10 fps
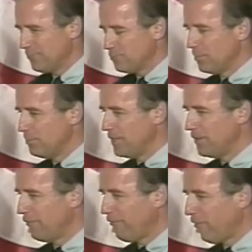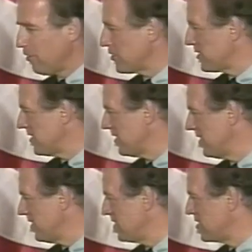will be the first
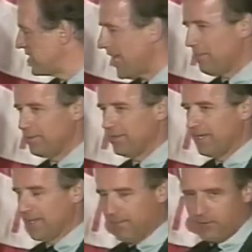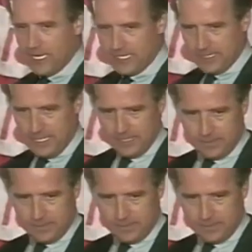step in the process